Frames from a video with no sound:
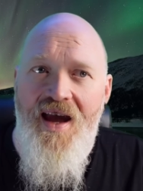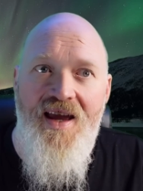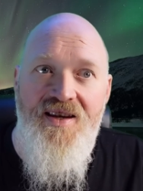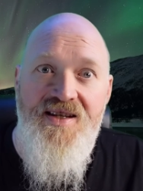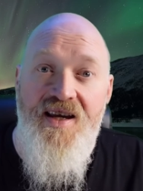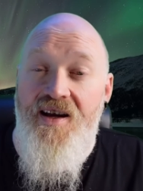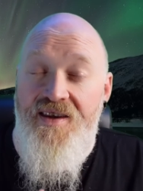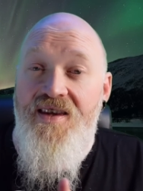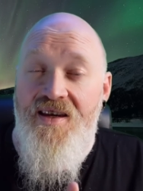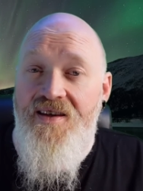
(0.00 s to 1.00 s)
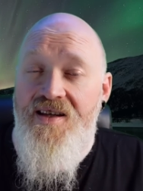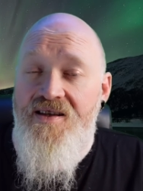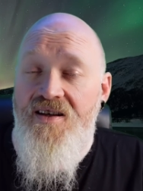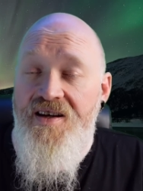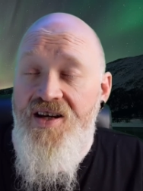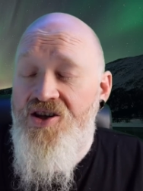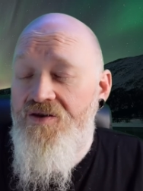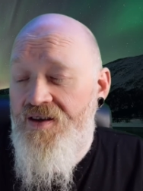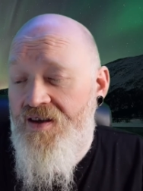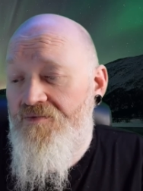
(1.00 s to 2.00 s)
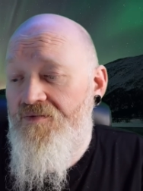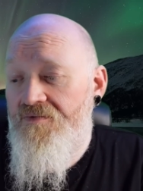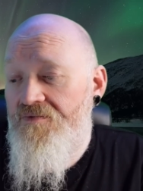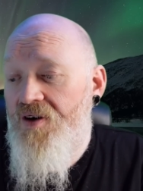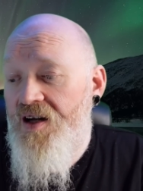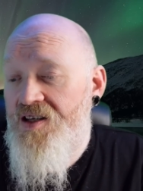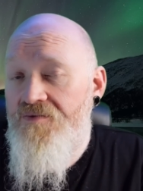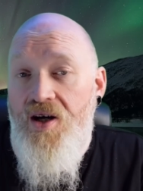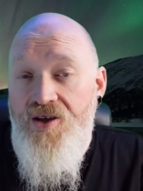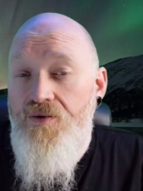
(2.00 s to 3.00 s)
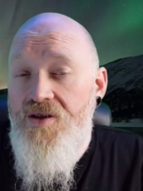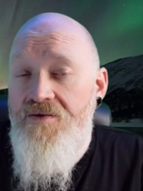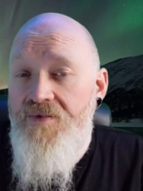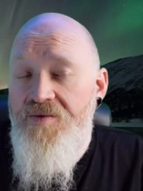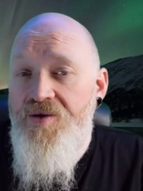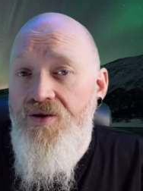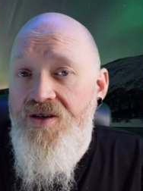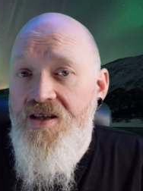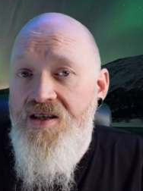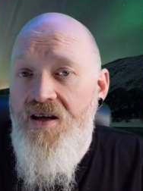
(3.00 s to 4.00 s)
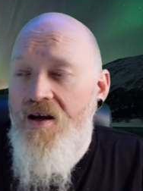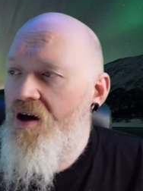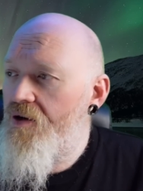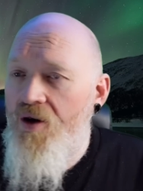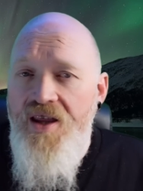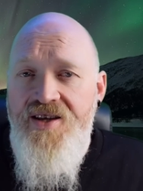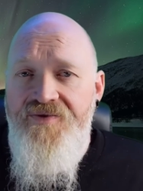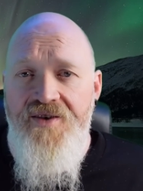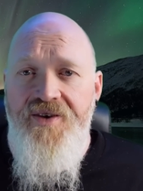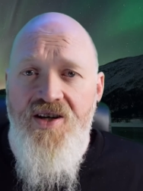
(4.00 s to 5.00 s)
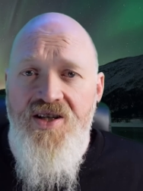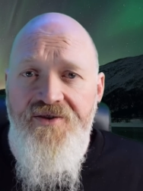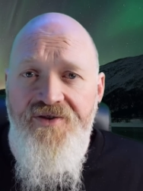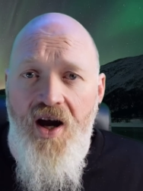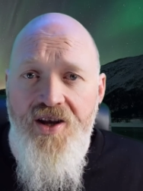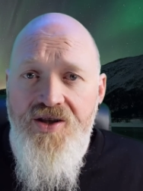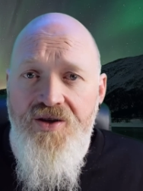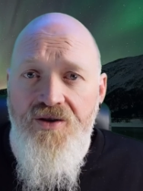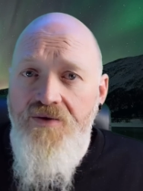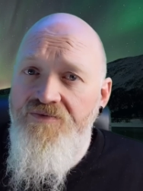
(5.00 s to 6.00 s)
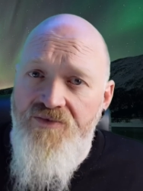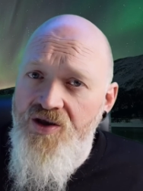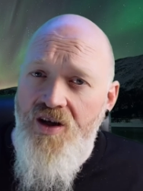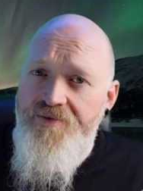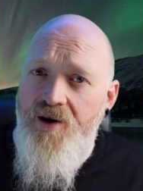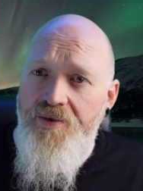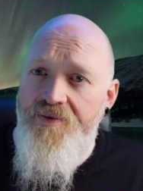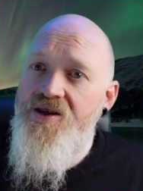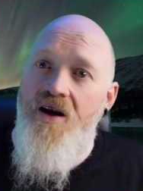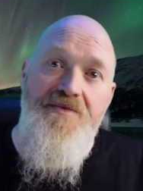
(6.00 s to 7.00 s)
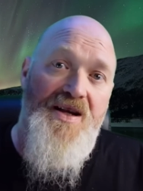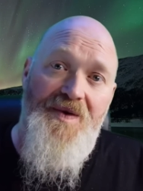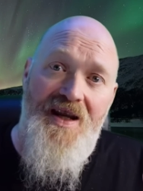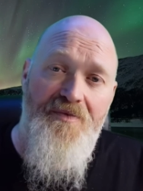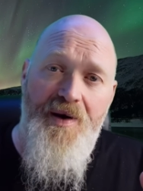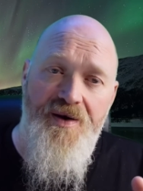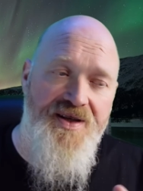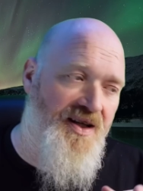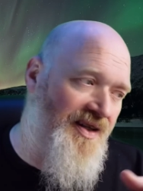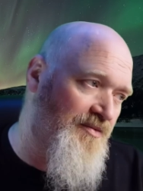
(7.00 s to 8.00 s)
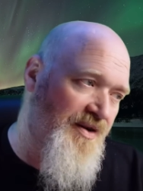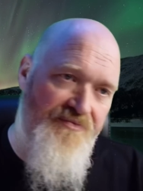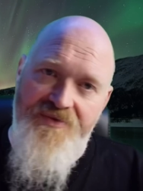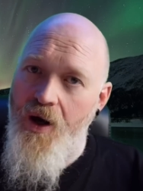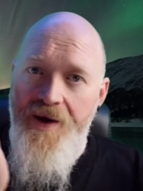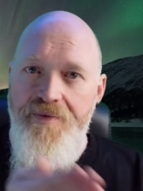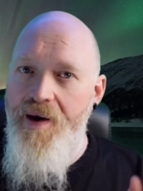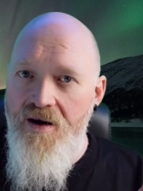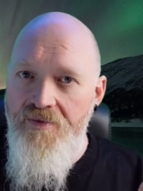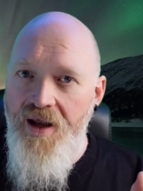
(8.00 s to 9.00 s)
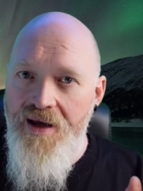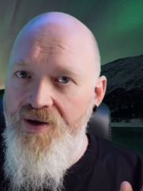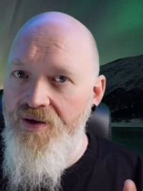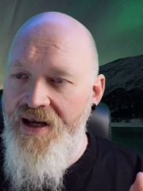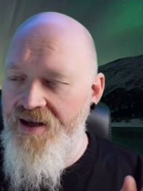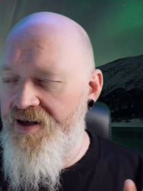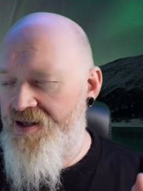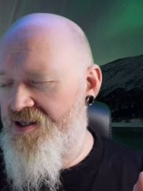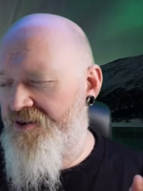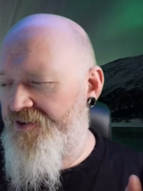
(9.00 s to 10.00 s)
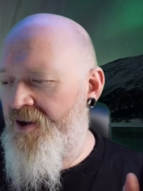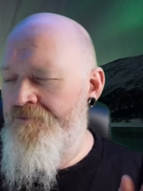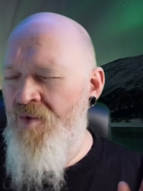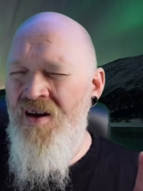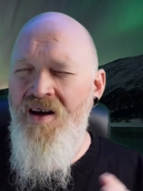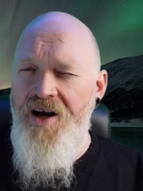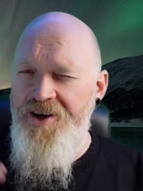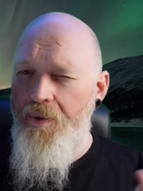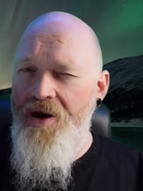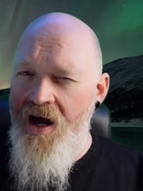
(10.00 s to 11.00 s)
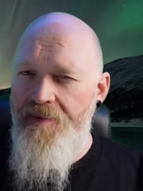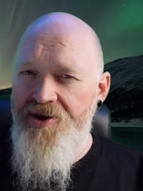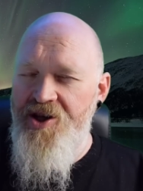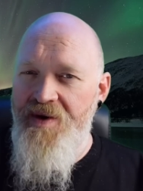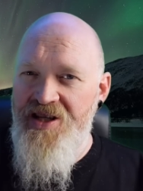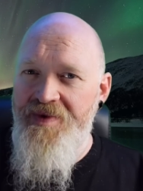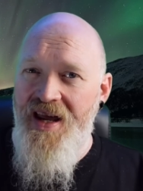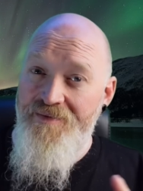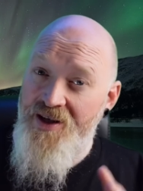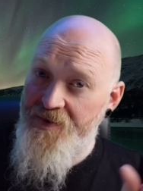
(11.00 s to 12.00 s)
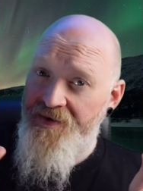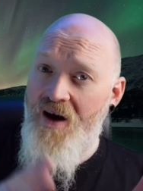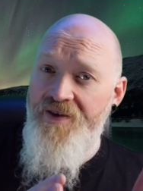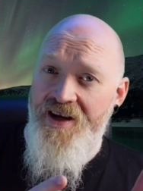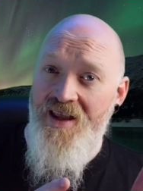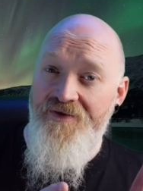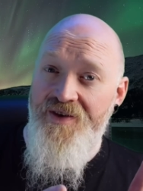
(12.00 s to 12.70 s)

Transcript: and you're saying, I think there's an issue, I think my, my daughter may be autistic, well, they're, they're functioning fine at school, it's not a problem, so it must be down to parenting. And then we go into parent blame and all that kind of stuff. I don't want to harp on too much about it because we've covered it in other